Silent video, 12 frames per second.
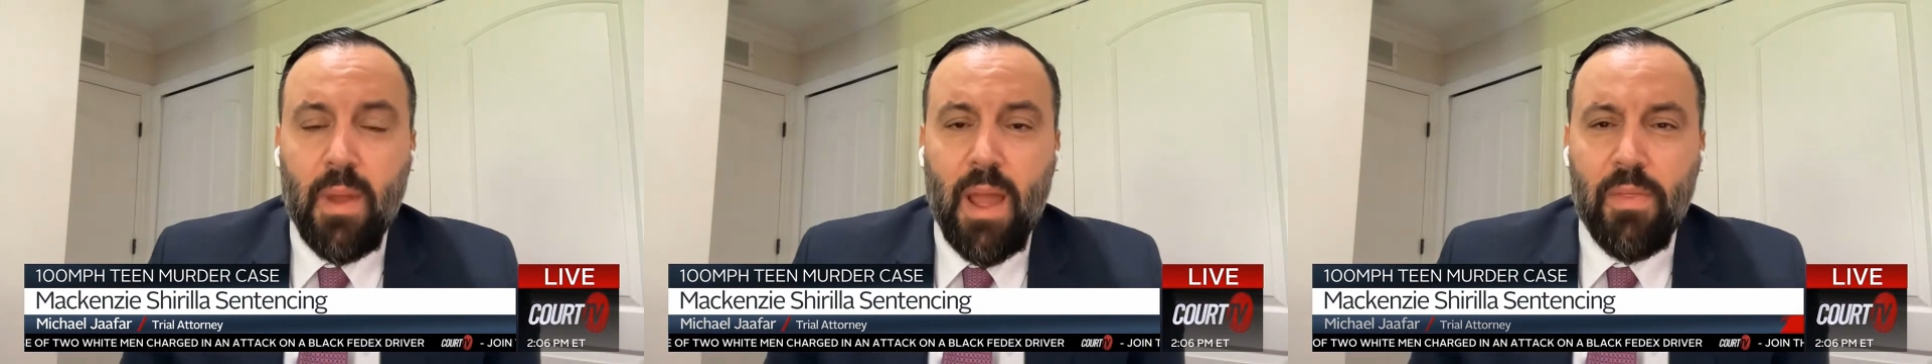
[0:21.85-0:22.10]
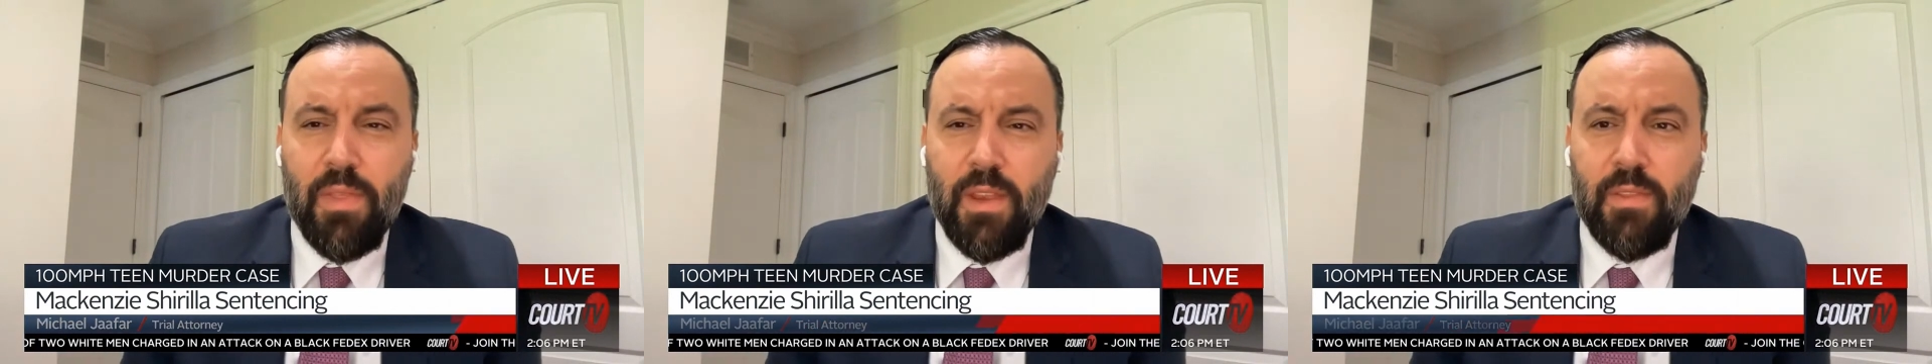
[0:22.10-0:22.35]
I
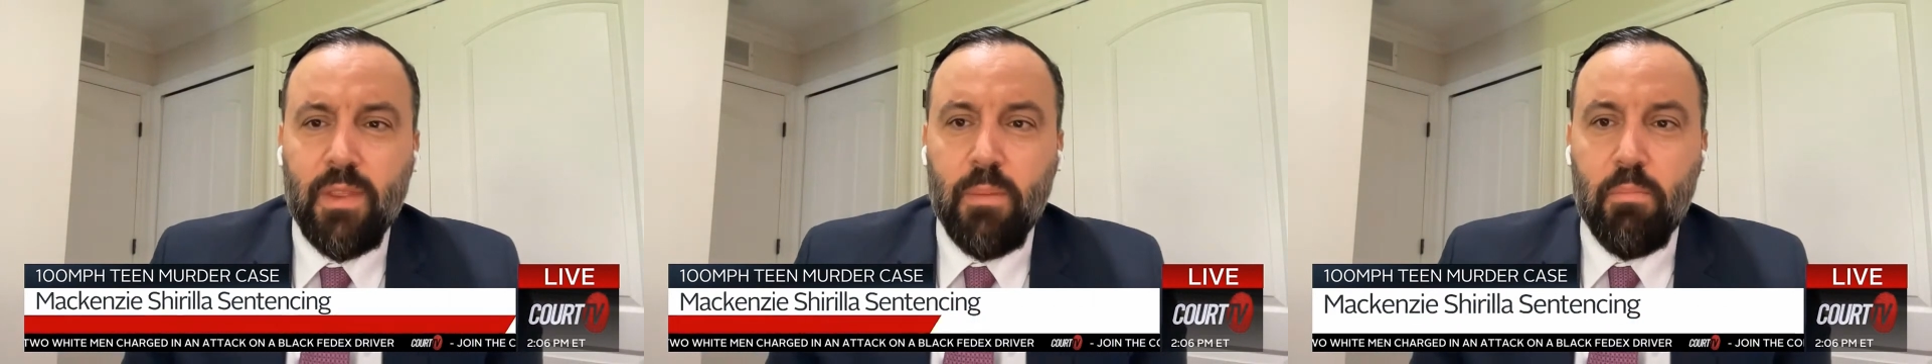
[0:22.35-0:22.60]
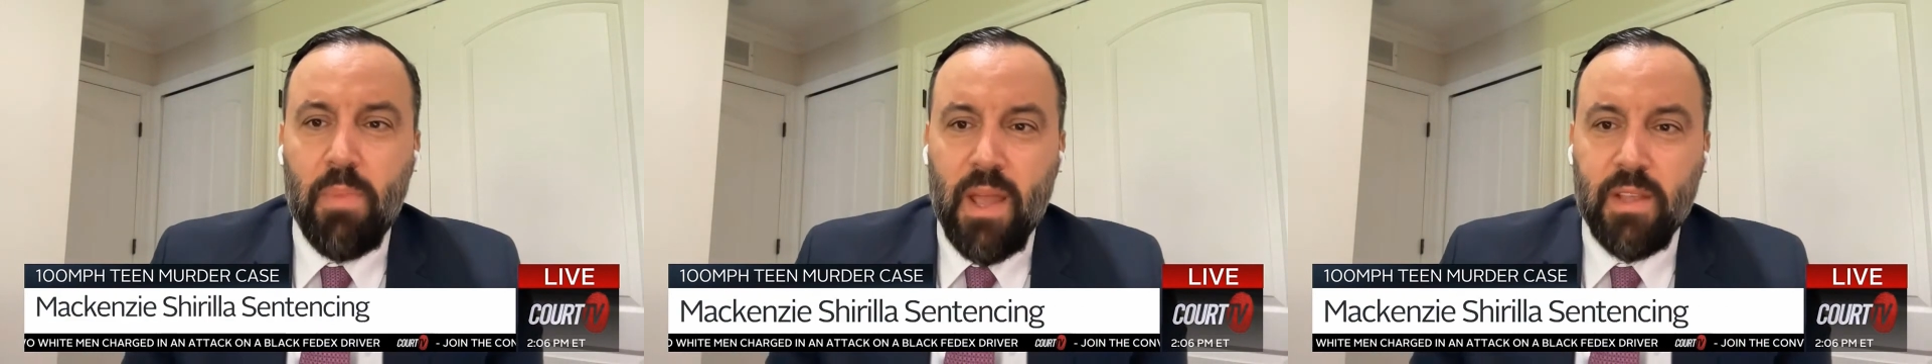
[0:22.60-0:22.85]
think the
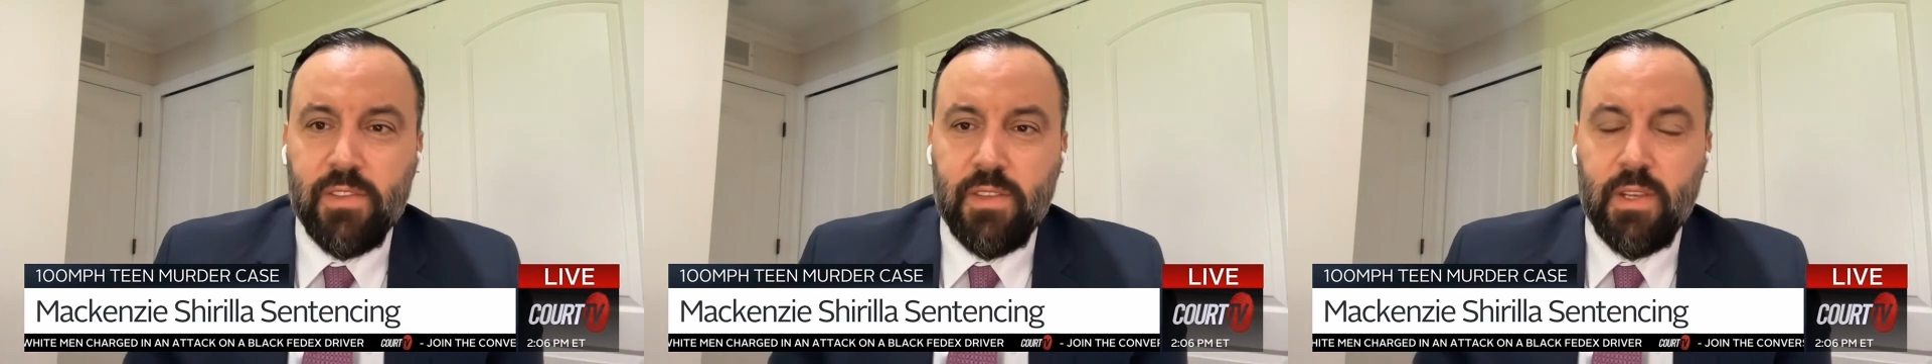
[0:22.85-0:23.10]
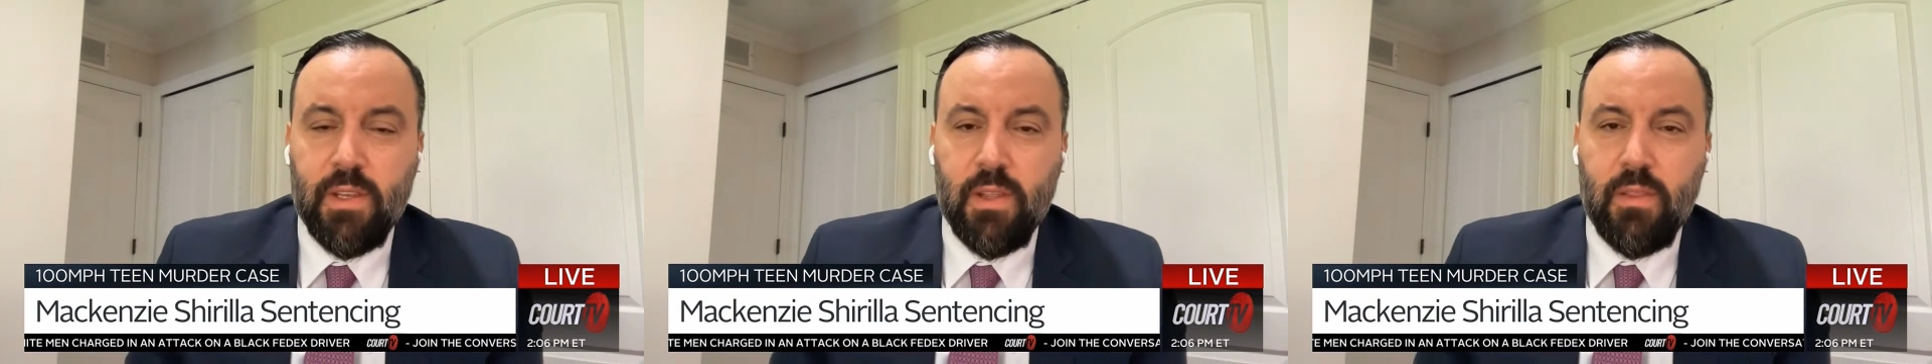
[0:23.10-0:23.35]

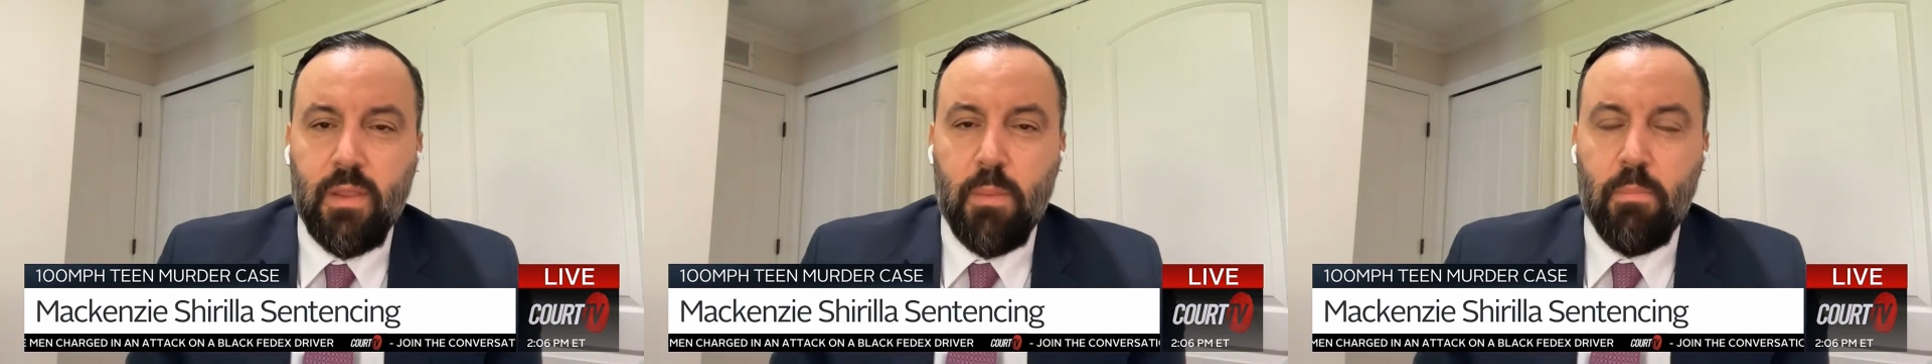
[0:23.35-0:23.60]
best, the